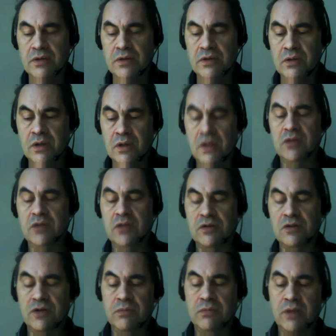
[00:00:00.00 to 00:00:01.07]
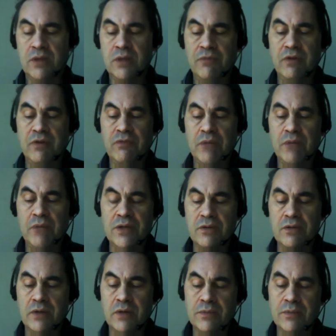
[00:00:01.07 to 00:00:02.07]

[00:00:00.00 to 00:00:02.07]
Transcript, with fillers: that is a trim tab for information, right?